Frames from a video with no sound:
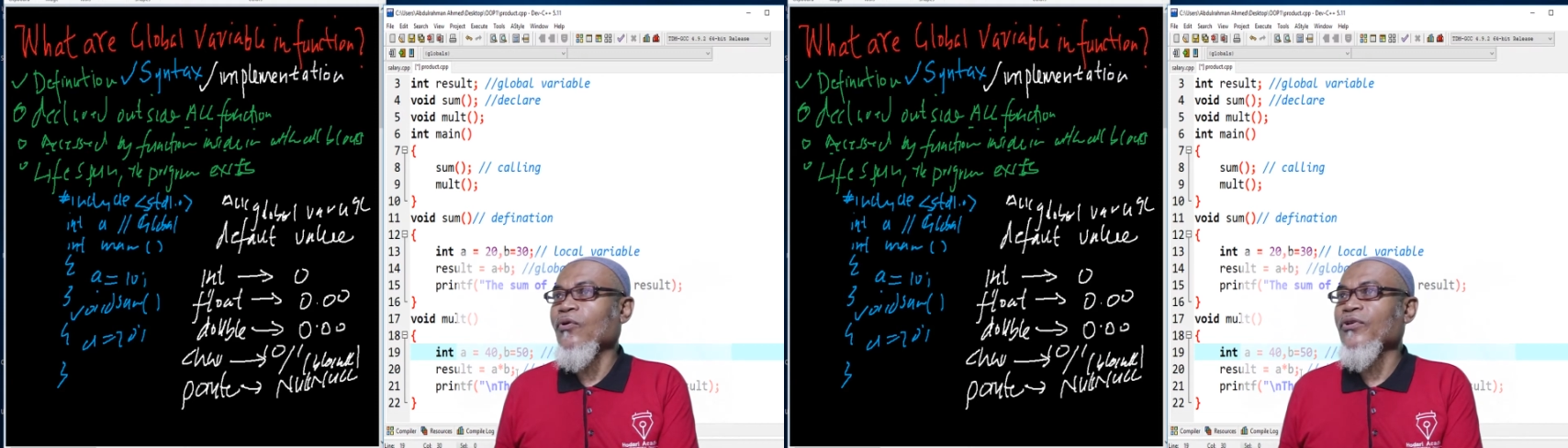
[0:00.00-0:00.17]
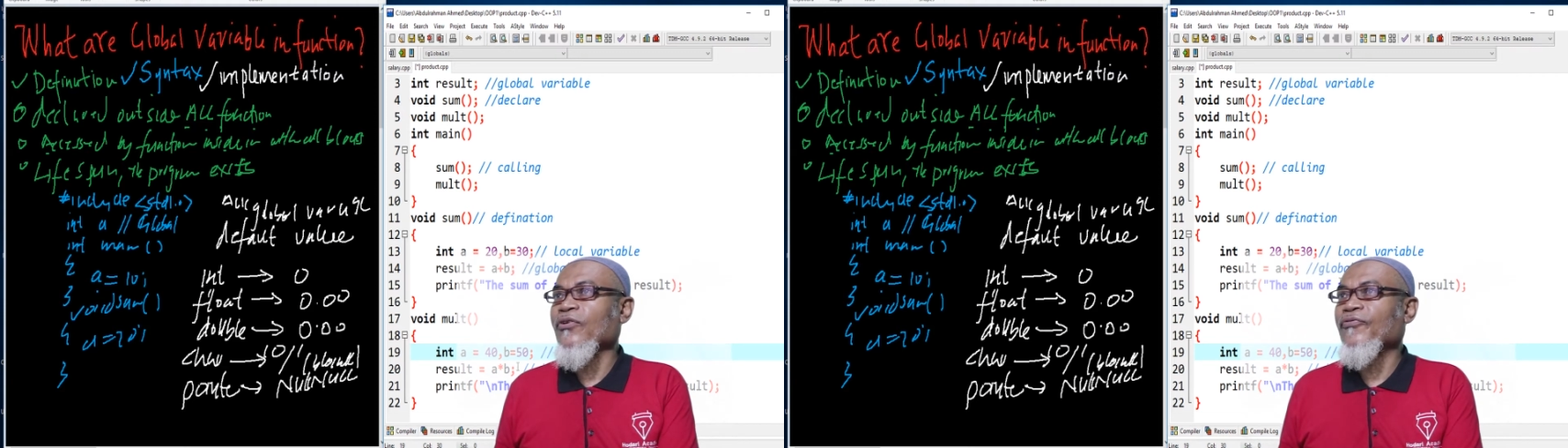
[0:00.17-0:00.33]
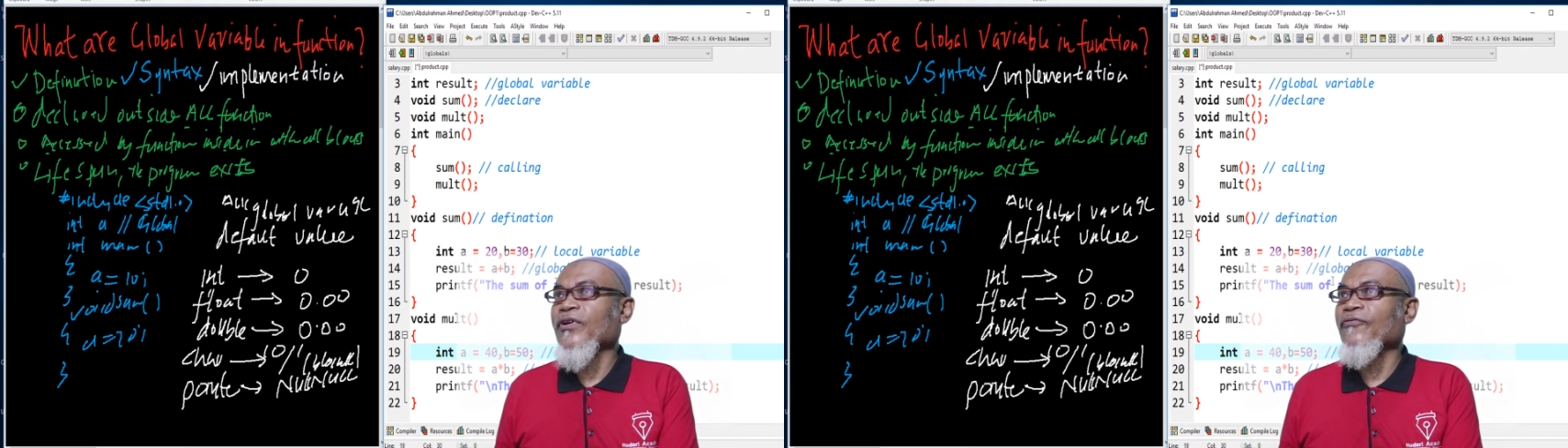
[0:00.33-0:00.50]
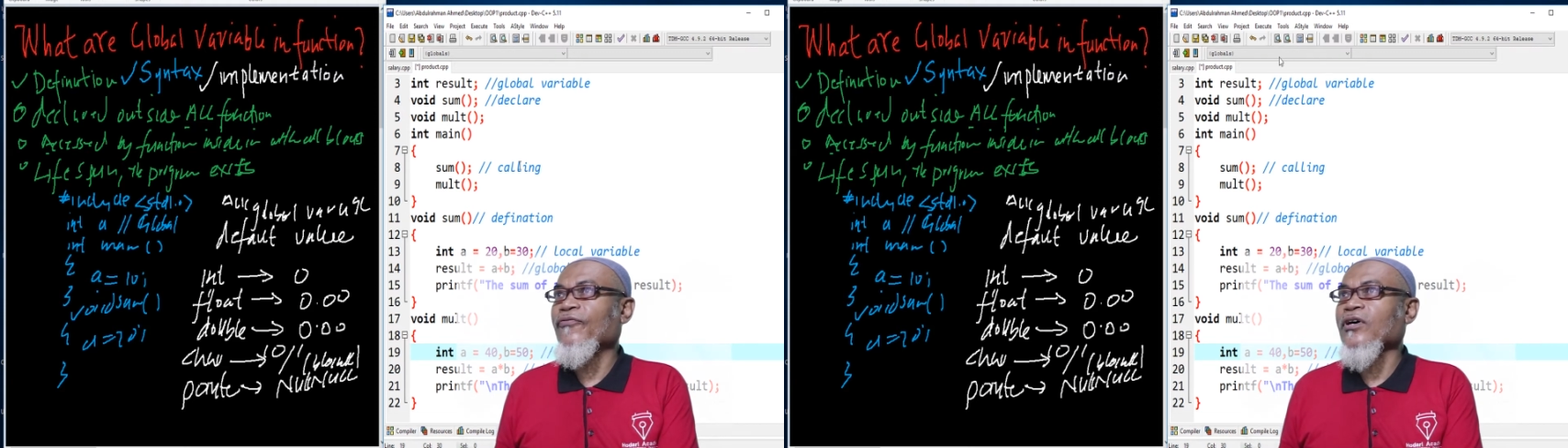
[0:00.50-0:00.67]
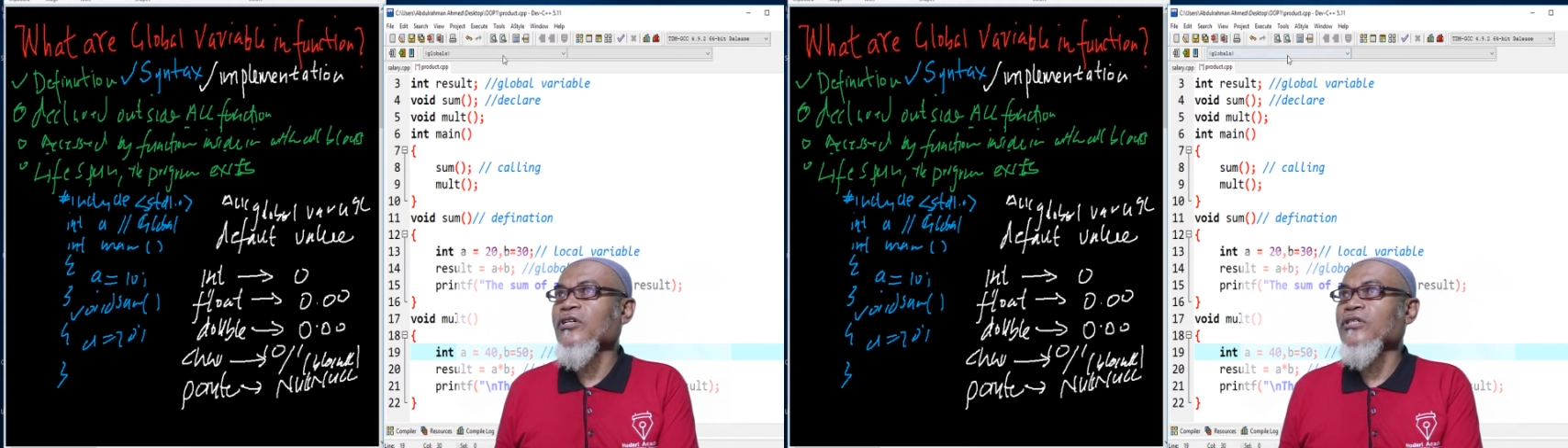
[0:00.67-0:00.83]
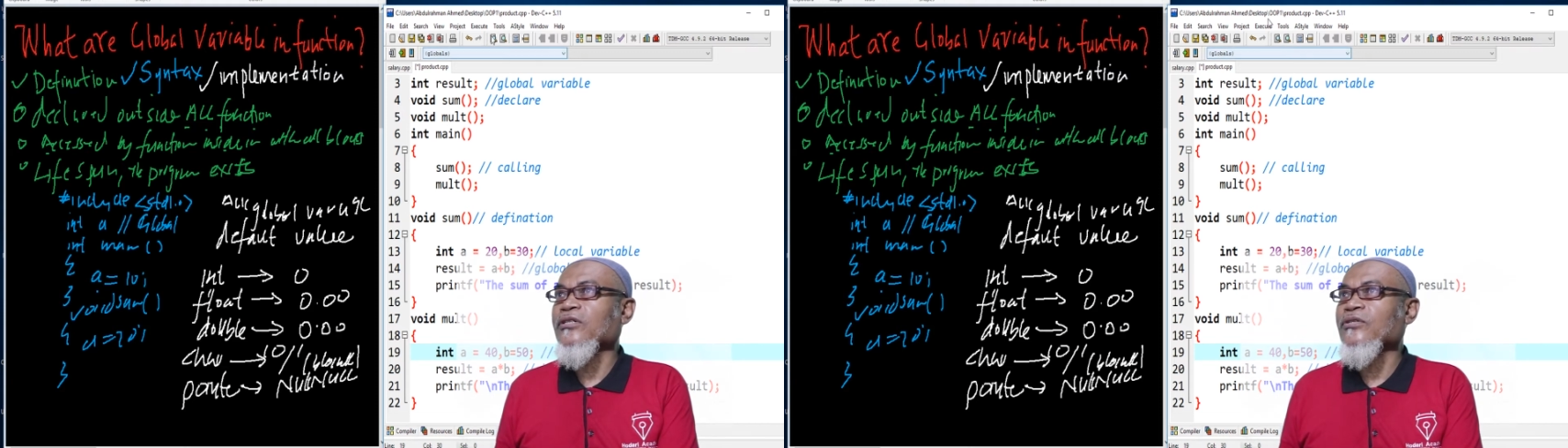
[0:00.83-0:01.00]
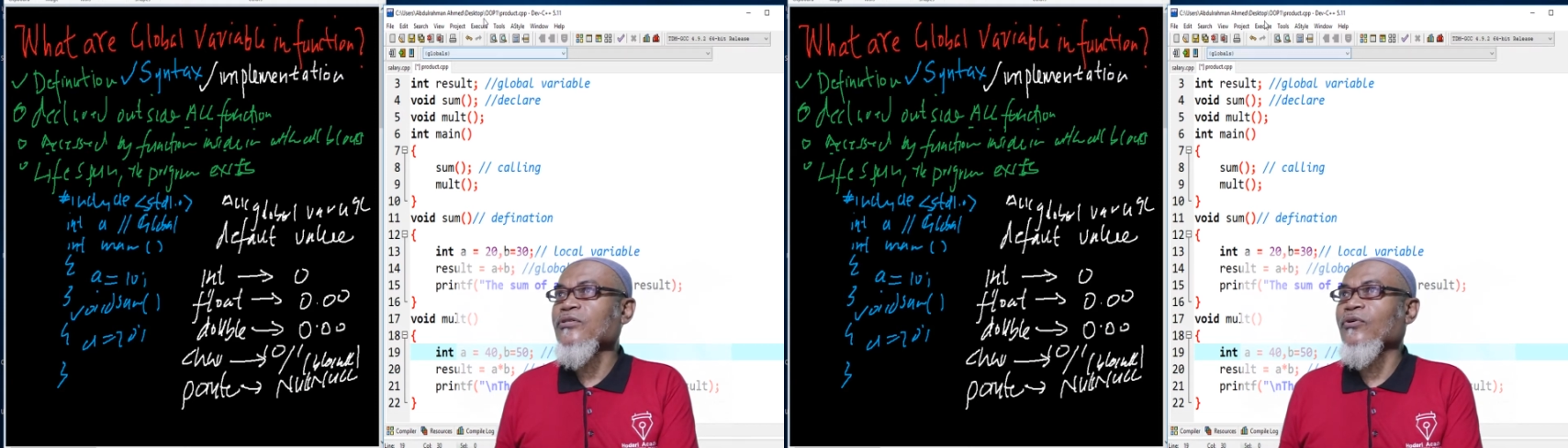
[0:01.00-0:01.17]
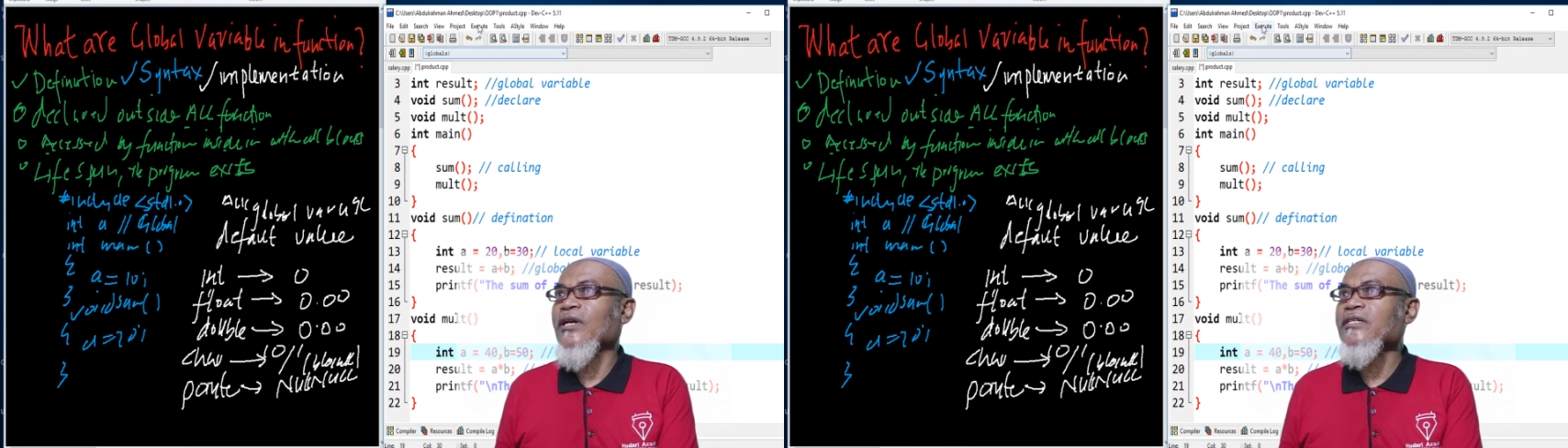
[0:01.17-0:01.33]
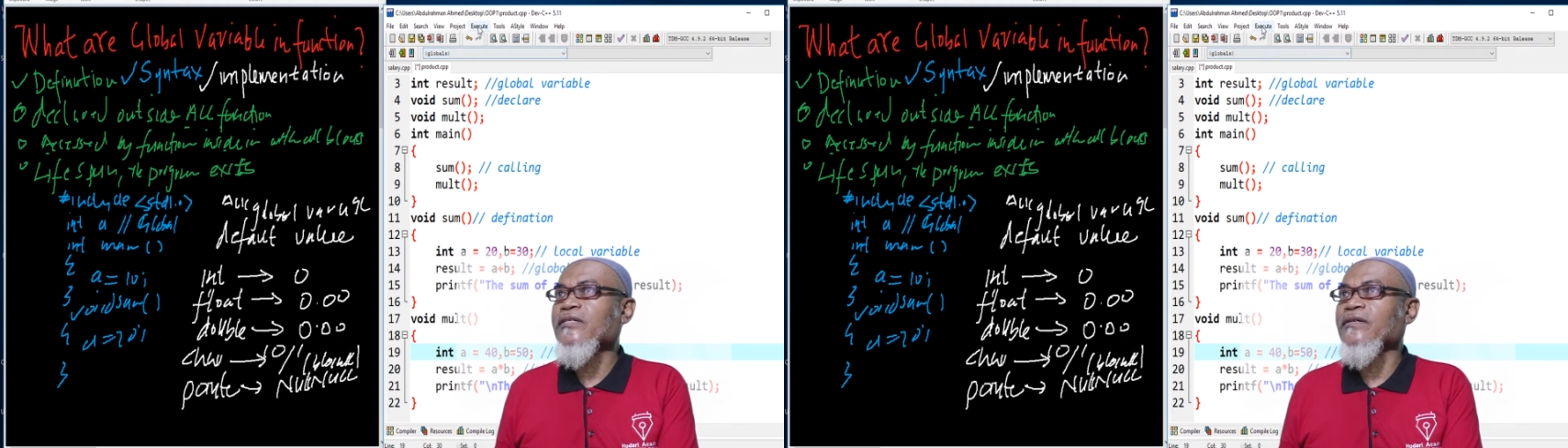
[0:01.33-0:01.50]
on different functions. So
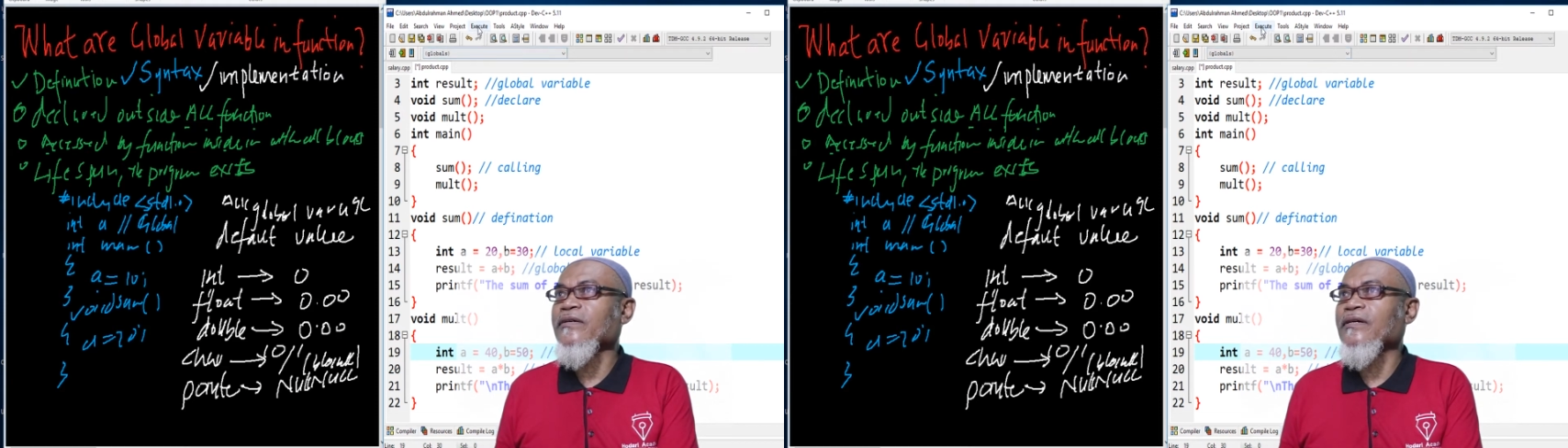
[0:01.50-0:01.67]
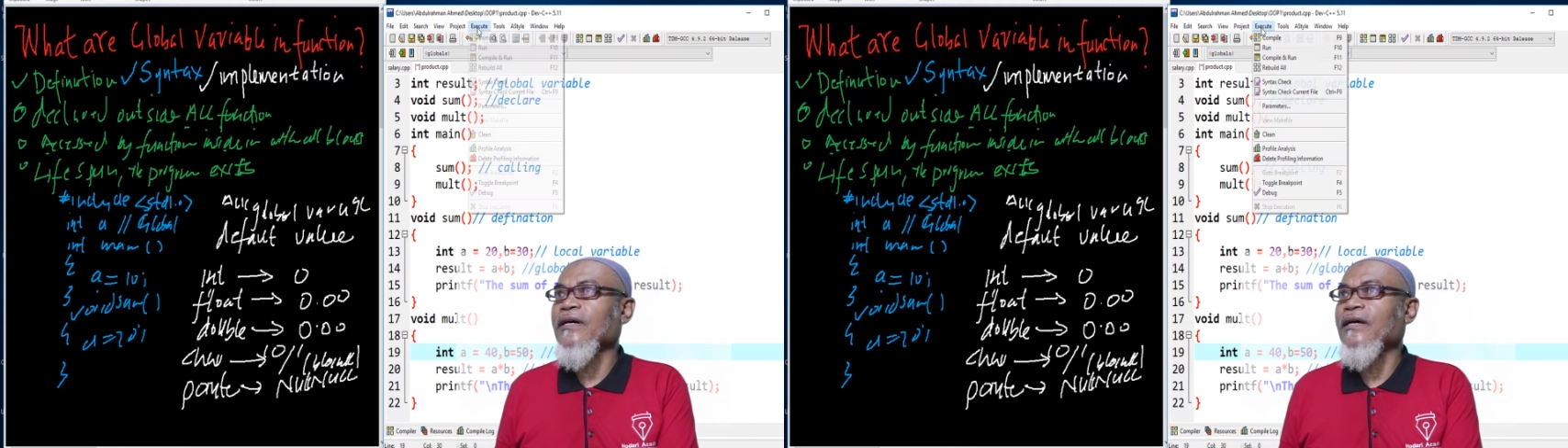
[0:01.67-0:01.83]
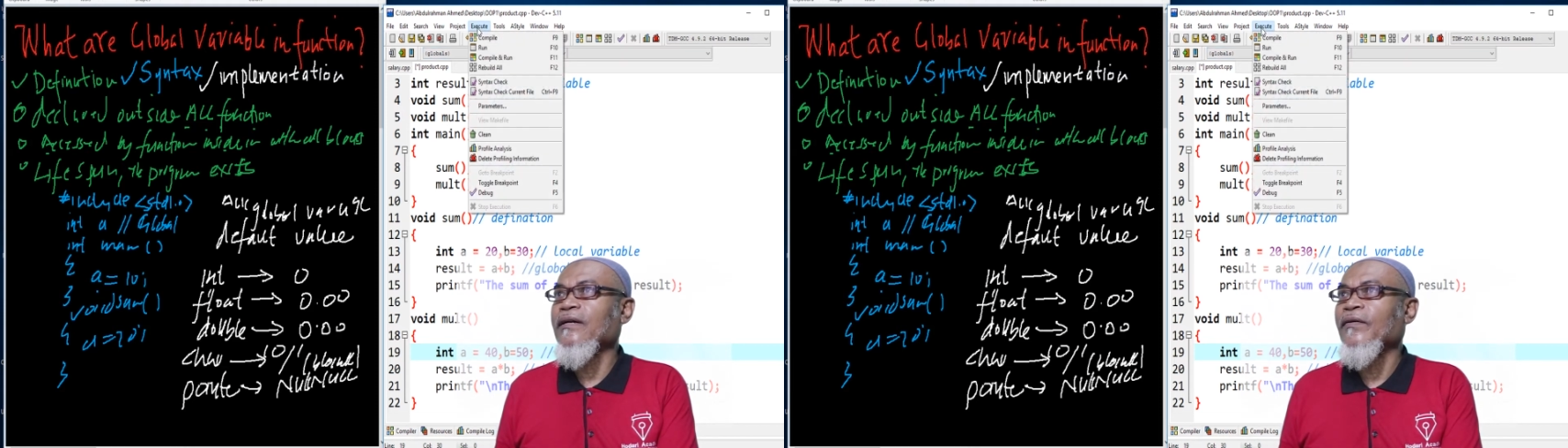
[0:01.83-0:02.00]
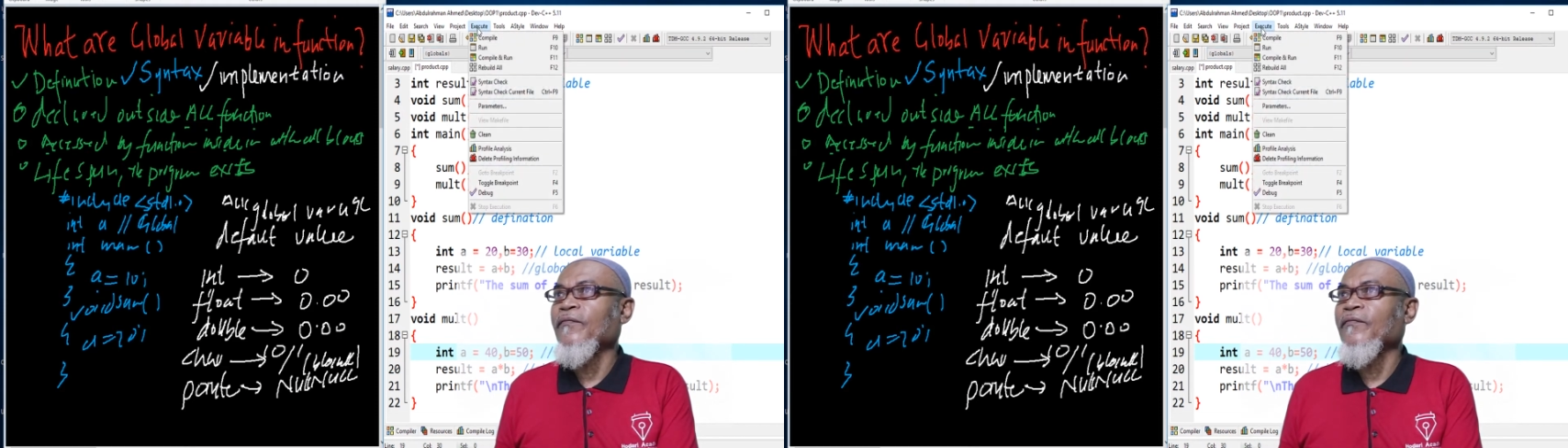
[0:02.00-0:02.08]
let's run